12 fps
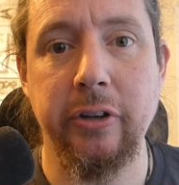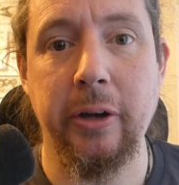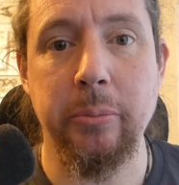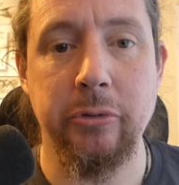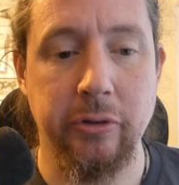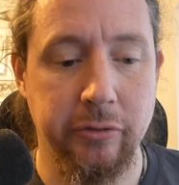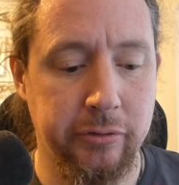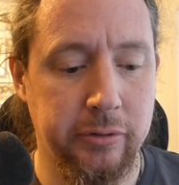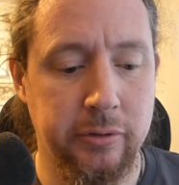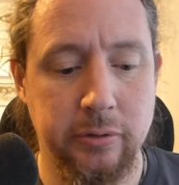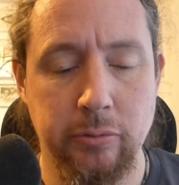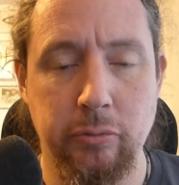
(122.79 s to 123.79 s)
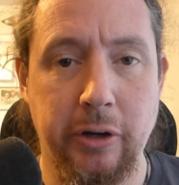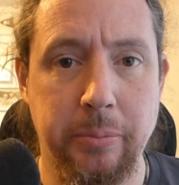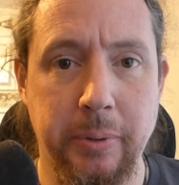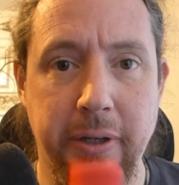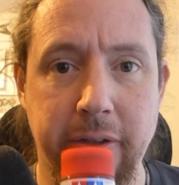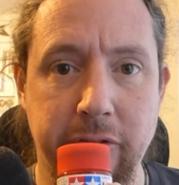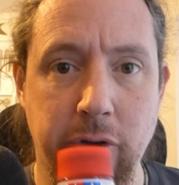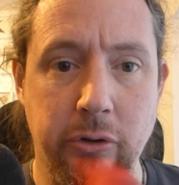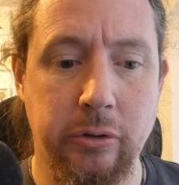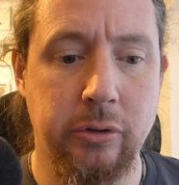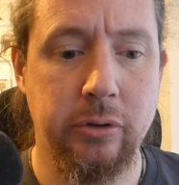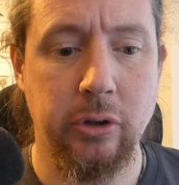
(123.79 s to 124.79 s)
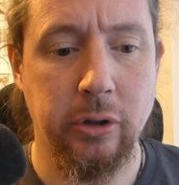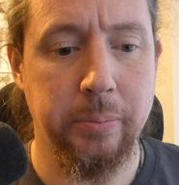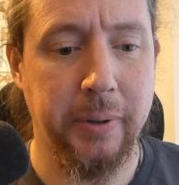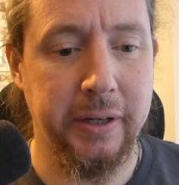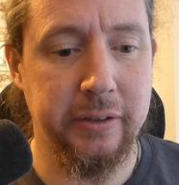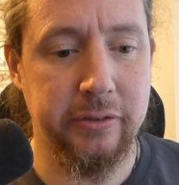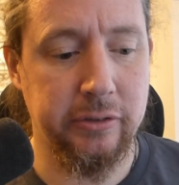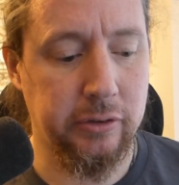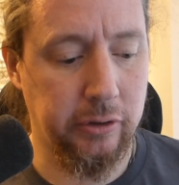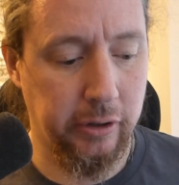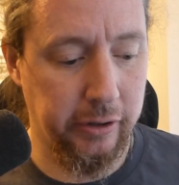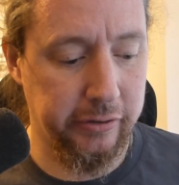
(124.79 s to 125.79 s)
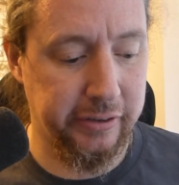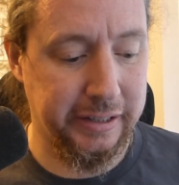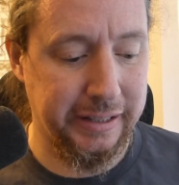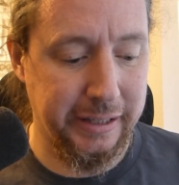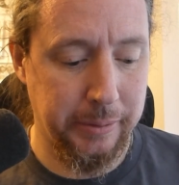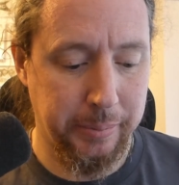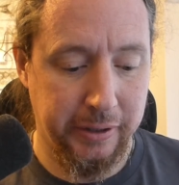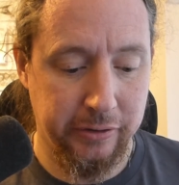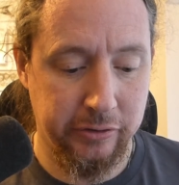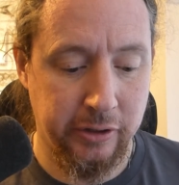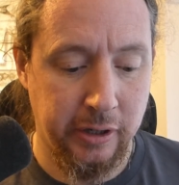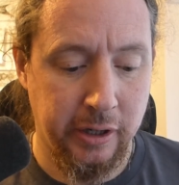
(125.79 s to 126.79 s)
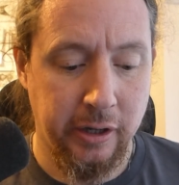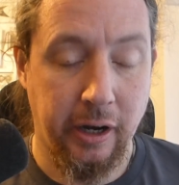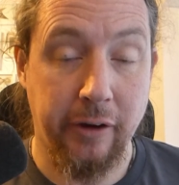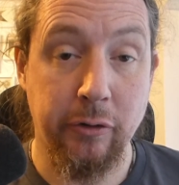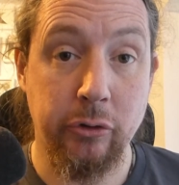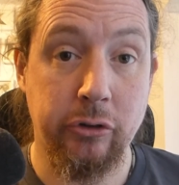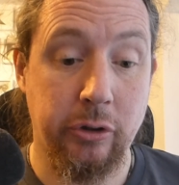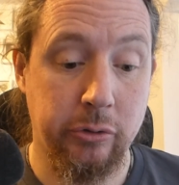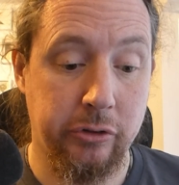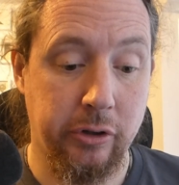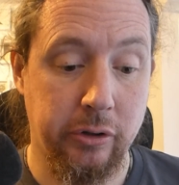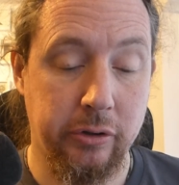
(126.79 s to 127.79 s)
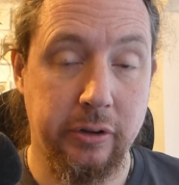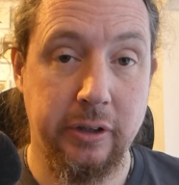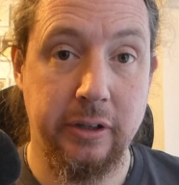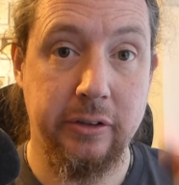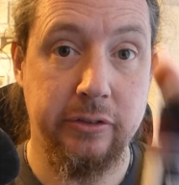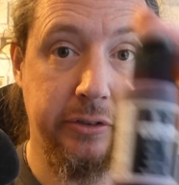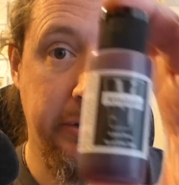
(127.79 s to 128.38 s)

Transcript: types of red paints or coloured paints. It's the clear paints. I've also used these